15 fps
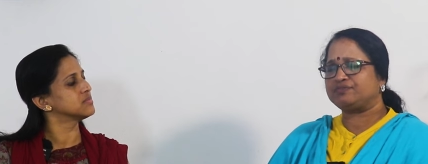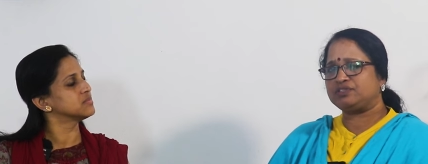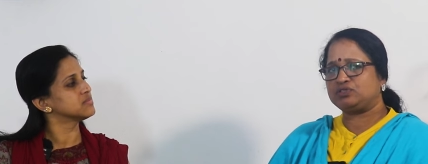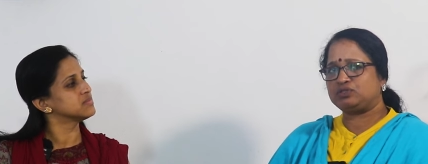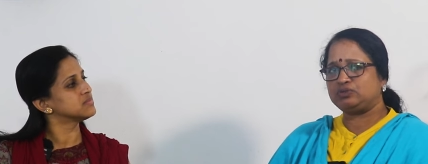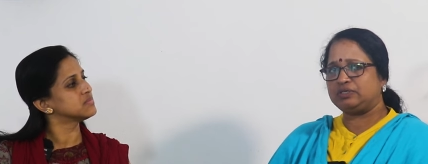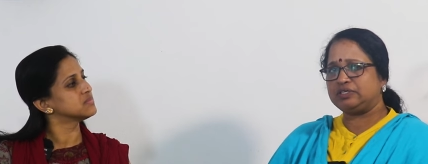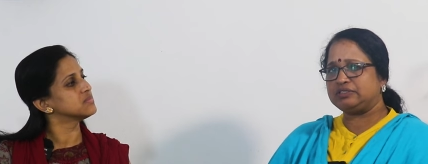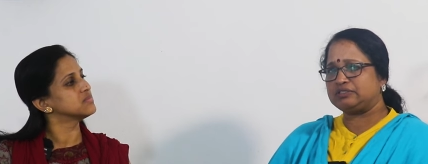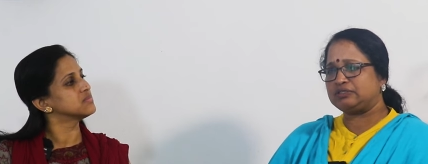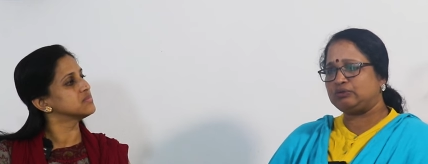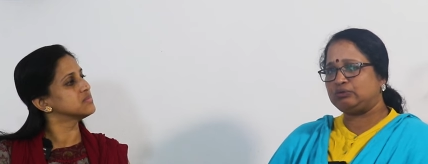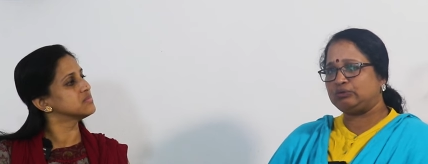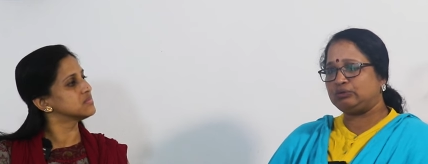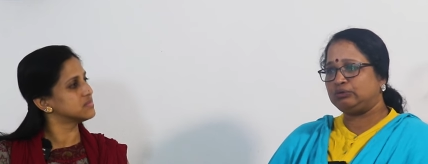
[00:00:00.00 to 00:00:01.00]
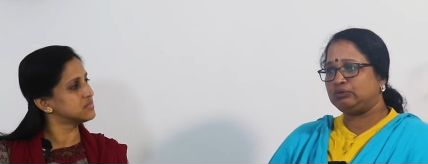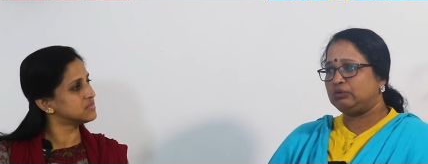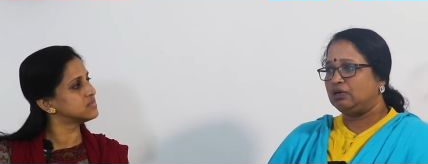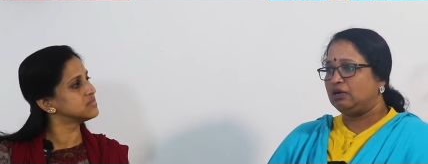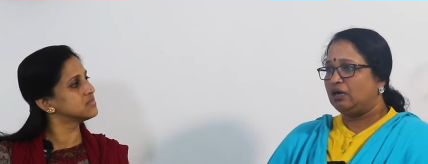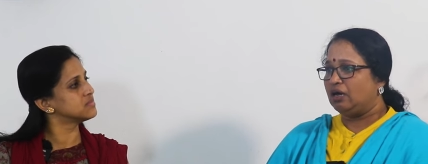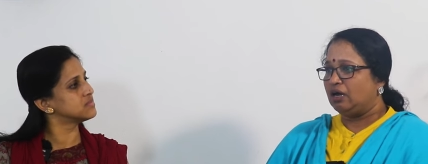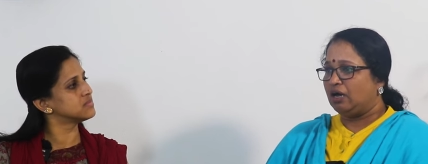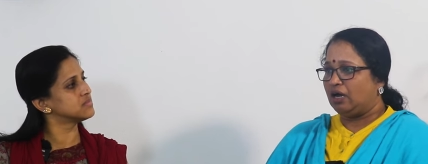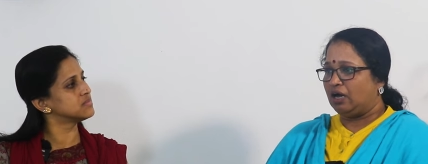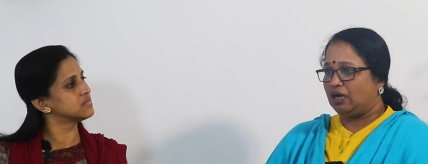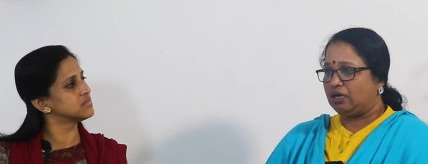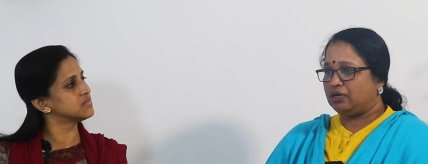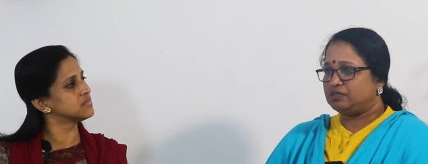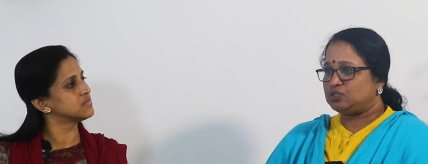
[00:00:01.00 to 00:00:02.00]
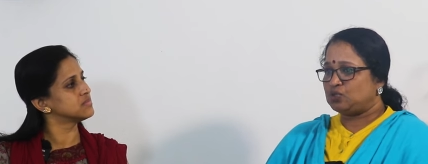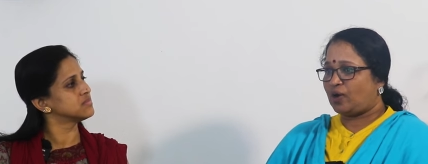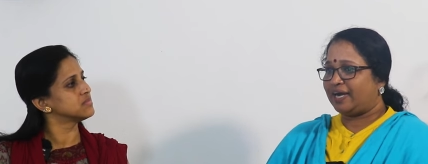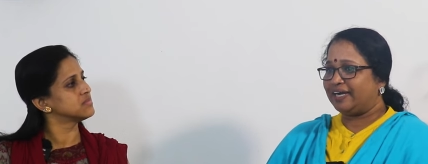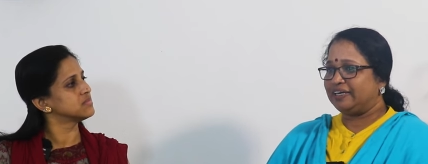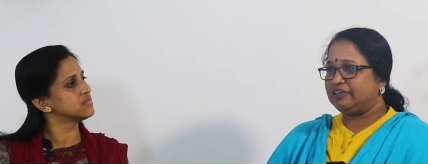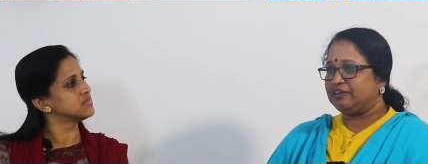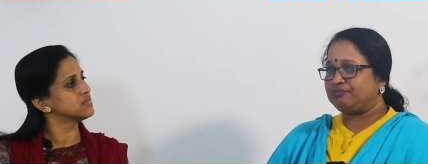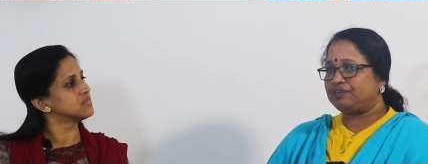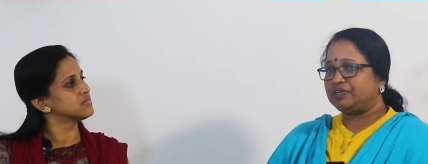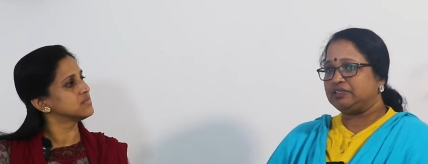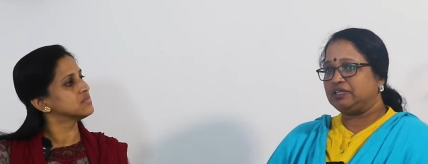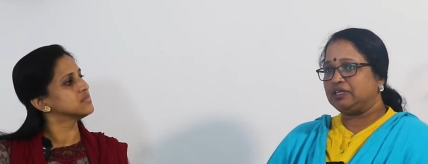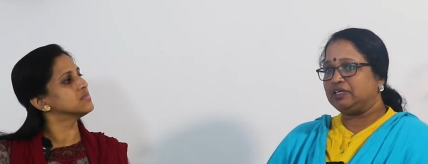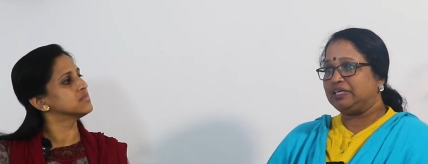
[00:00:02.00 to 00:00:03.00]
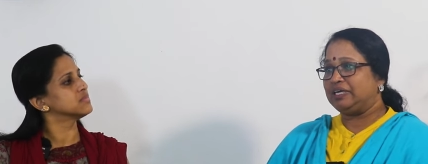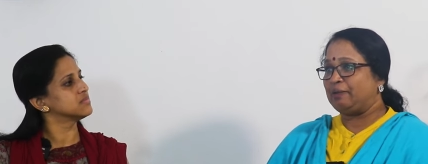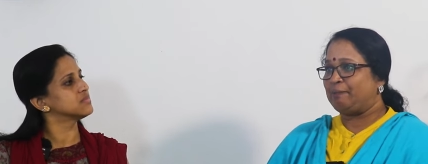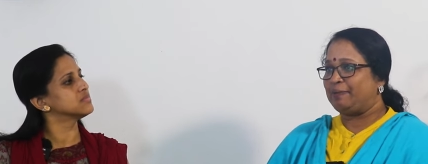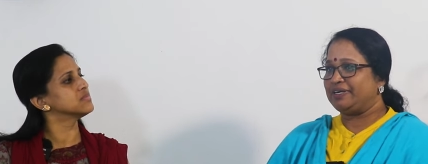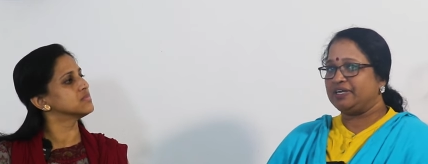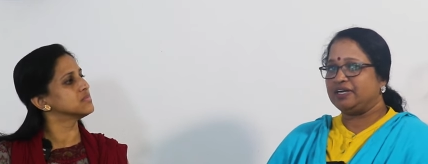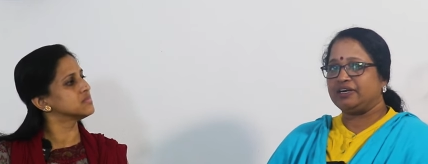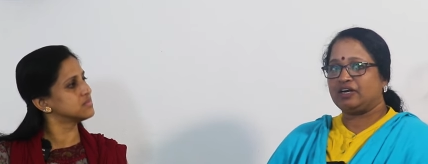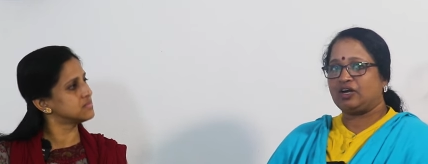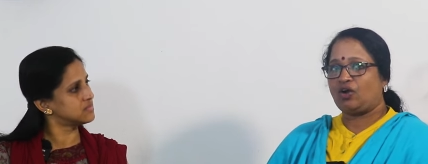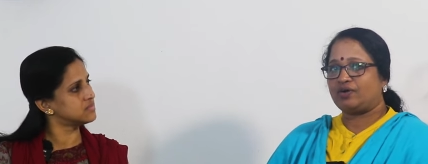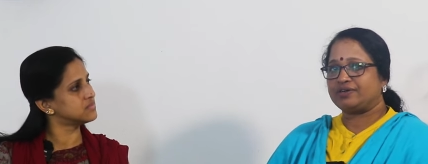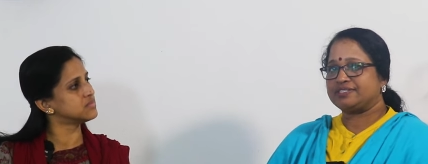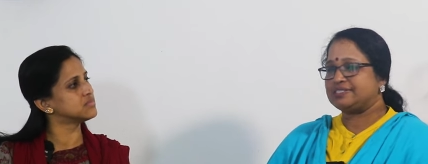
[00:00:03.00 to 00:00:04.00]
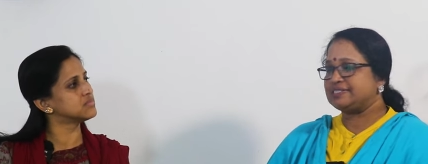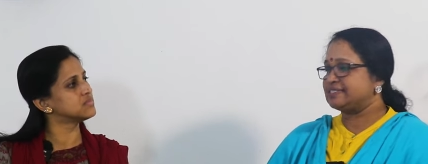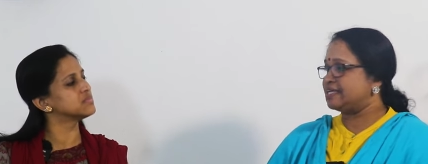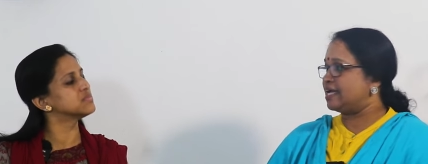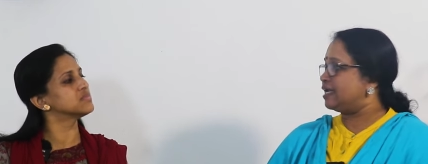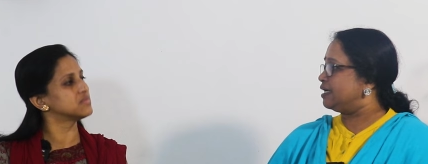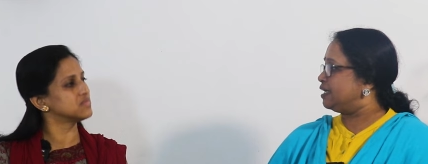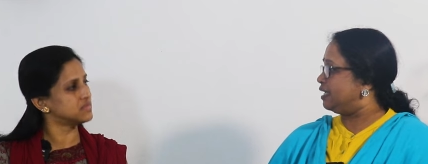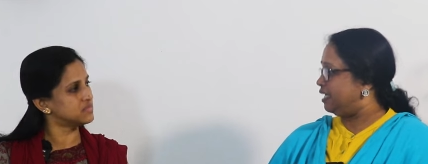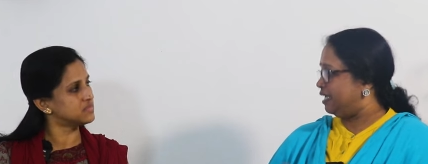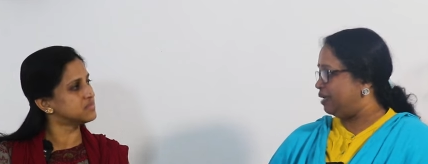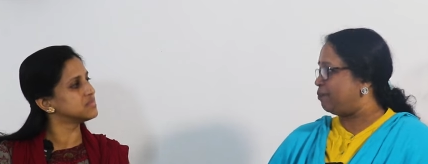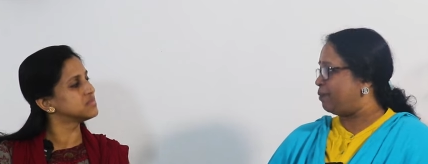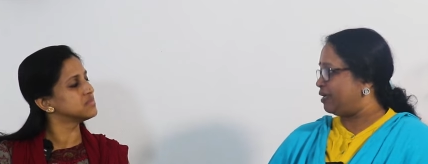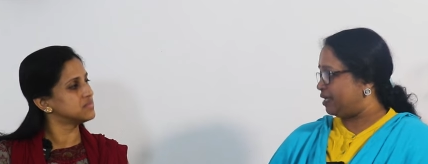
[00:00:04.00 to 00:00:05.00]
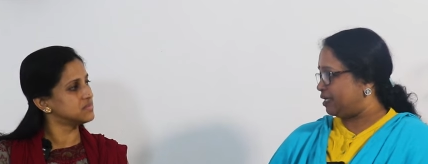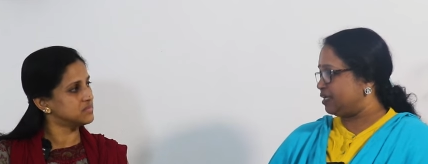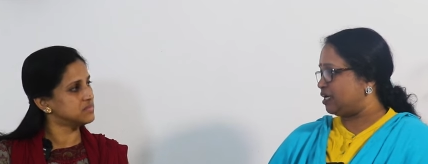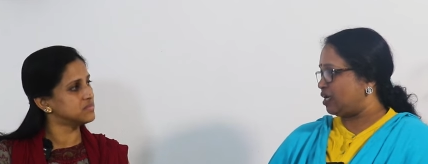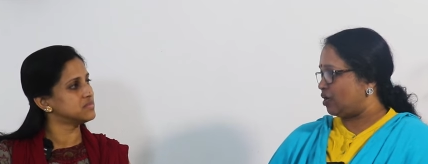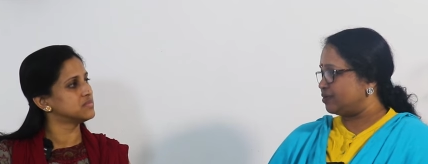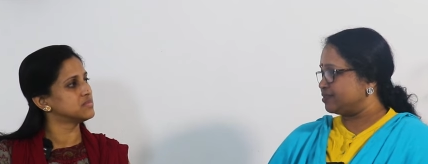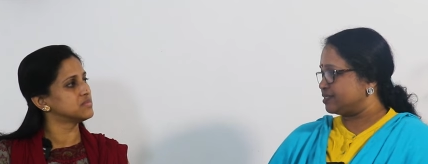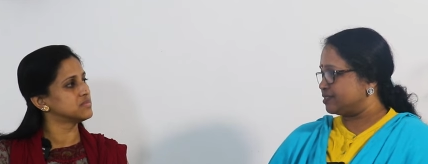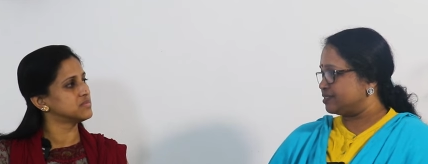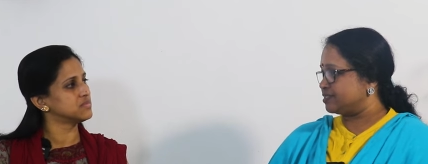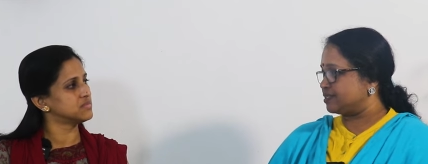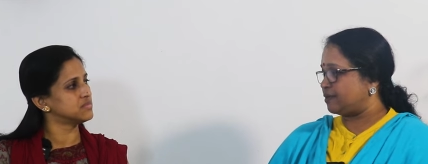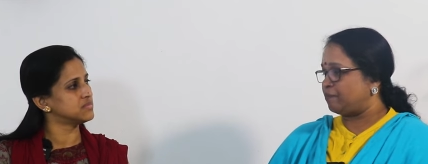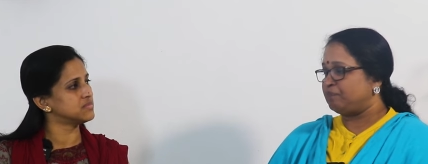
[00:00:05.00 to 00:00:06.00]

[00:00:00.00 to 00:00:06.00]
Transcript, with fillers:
Speaker 1: of the students don't know uh, to identify the dependent clauses and independent clauses.